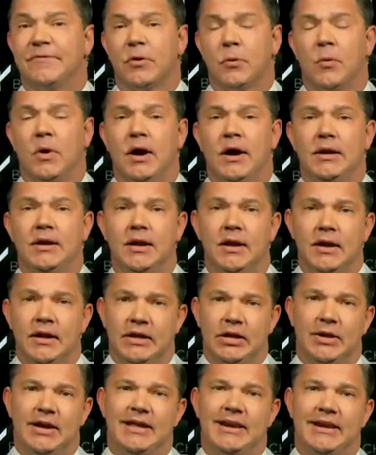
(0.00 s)
for one.
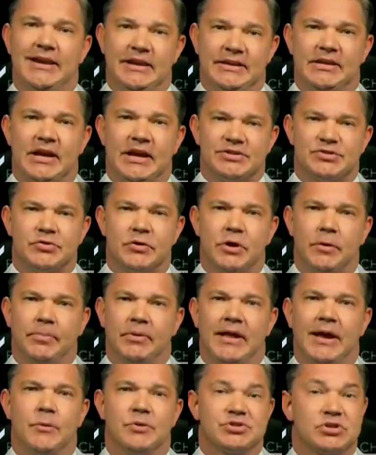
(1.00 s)
You get an industrial
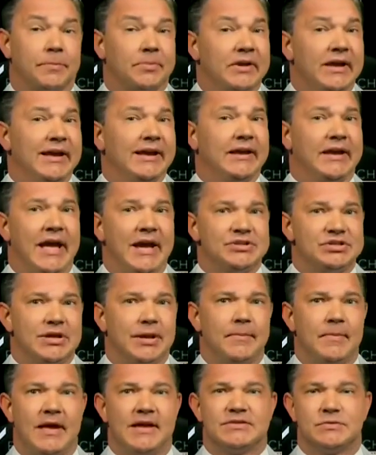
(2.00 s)
play, which are playing catch
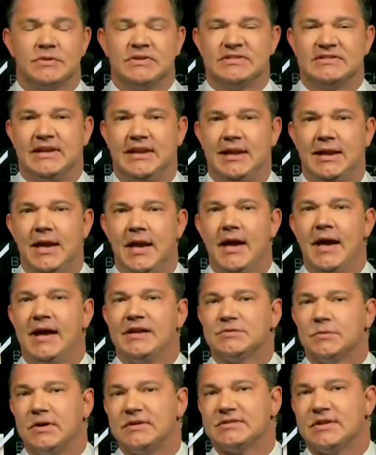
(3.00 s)
up, as we see,
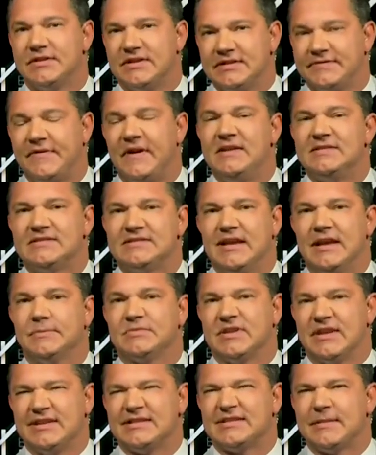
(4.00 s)
as well as the defense
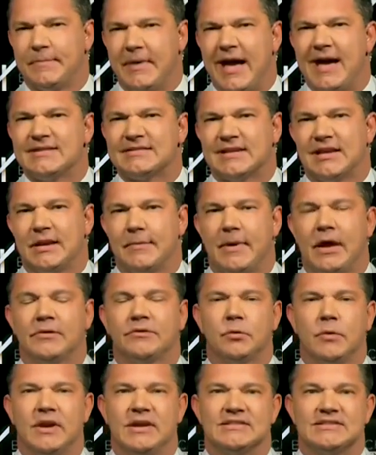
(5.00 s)
names. And it's a basket
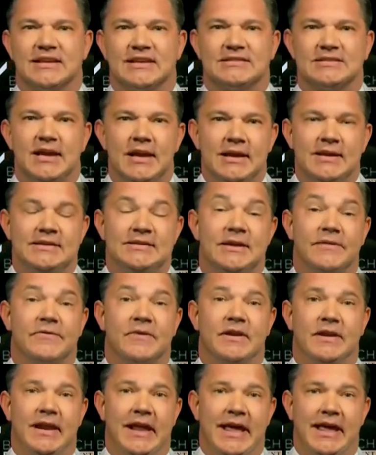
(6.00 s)
about 26
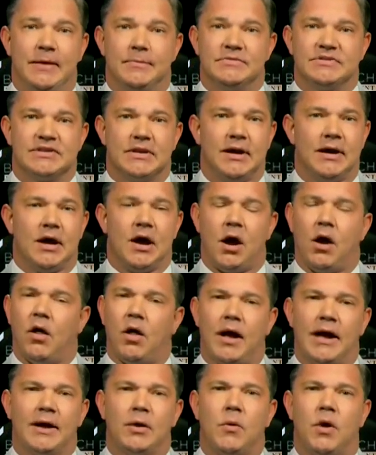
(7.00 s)
different names, uh,
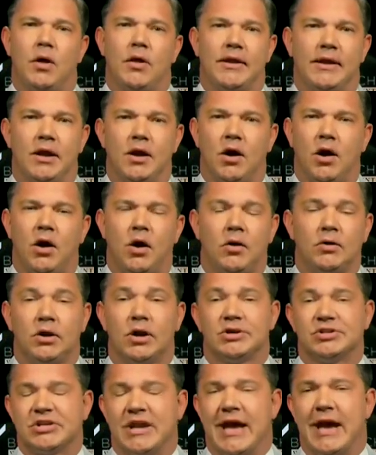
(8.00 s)
all high quality, all
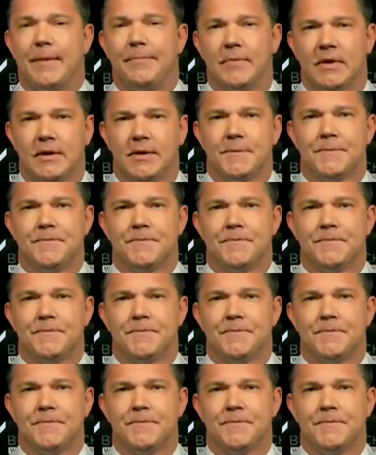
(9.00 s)
large cap.